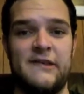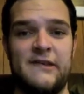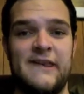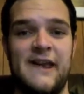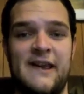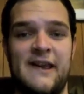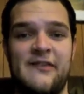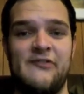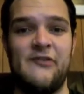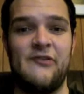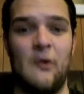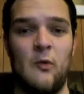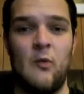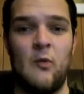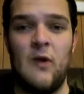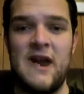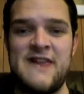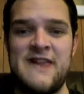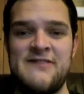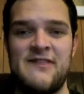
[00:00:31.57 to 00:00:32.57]
Like, so
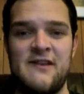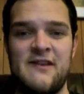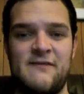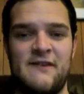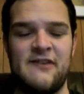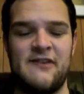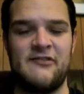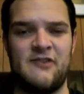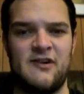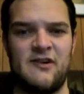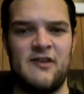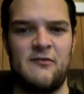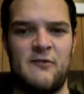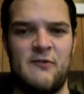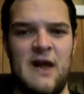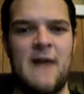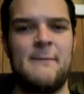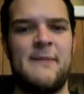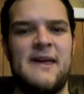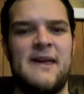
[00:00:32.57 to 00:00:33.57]
white that if I started
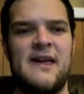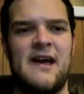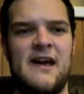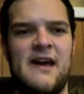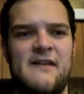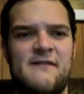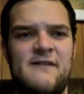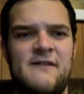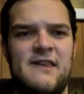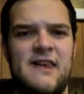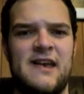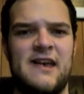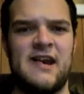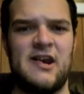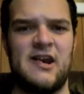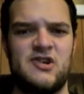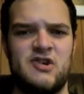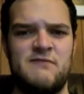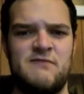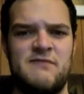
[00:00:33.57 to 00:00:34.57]
rapping, I feel like I
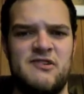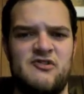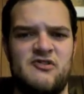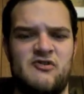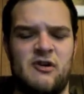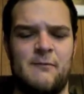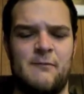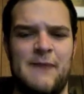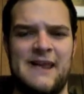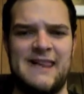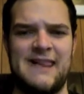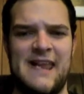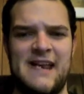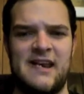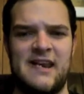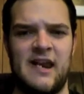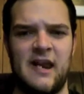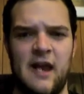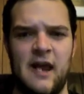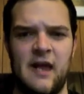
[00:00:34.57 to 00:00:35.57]
should be struck by
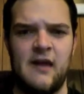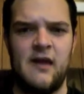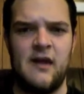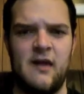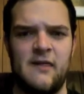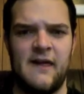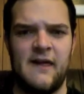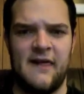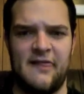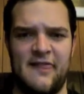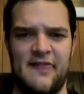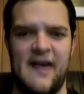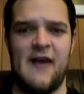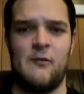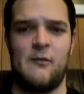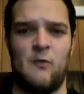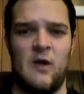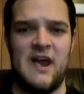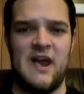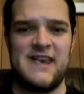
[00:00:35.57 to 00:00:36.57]
lightning. Like,
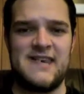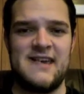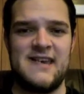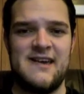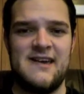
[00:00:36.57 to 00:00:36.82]
that white.